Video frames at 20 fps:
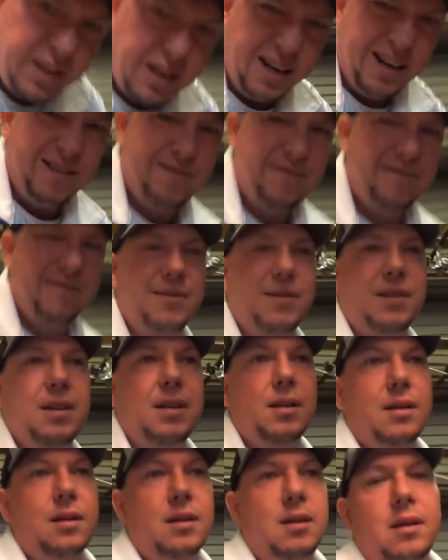know,
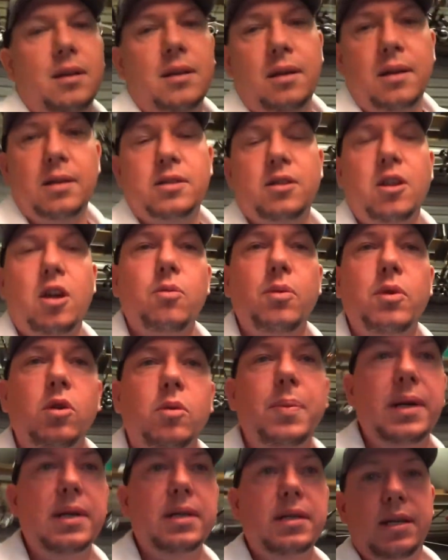it's no real
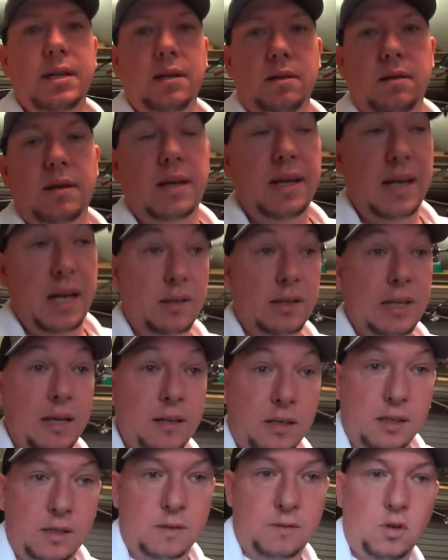big deal. It
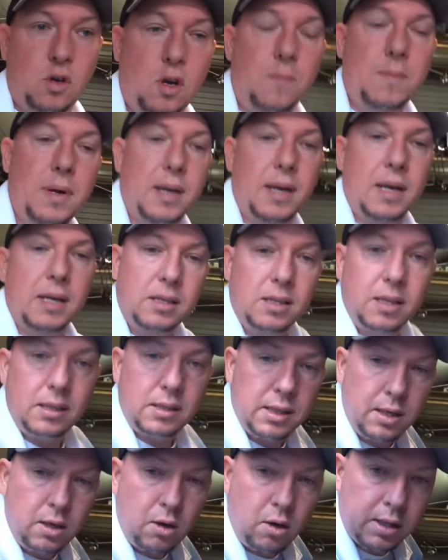does its job, it
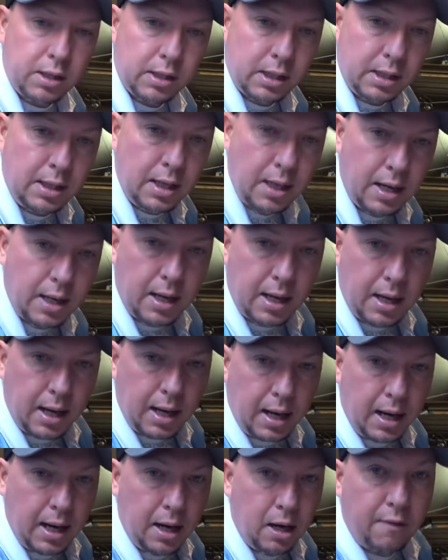sits there nicely,
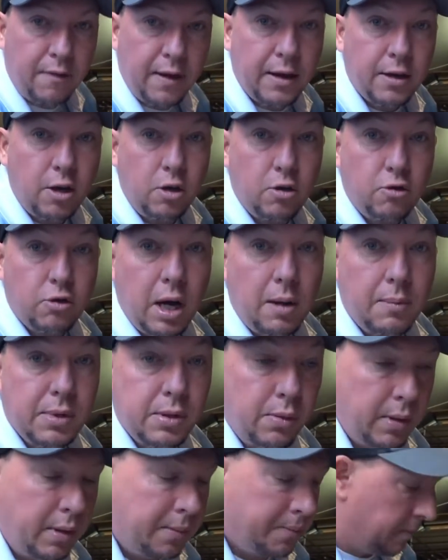and I've had no
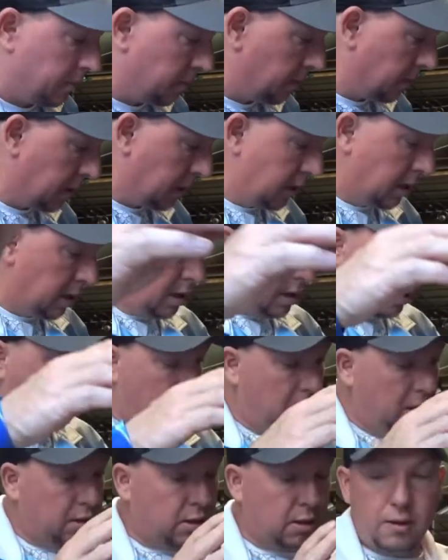dramas with it.
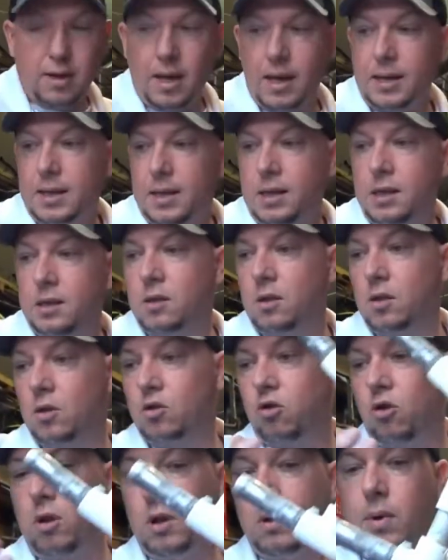So that is the
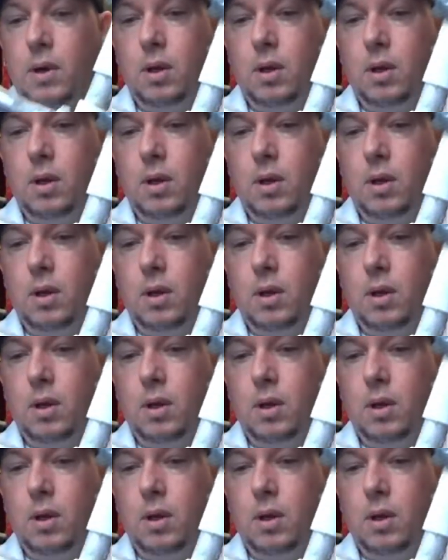trolley we're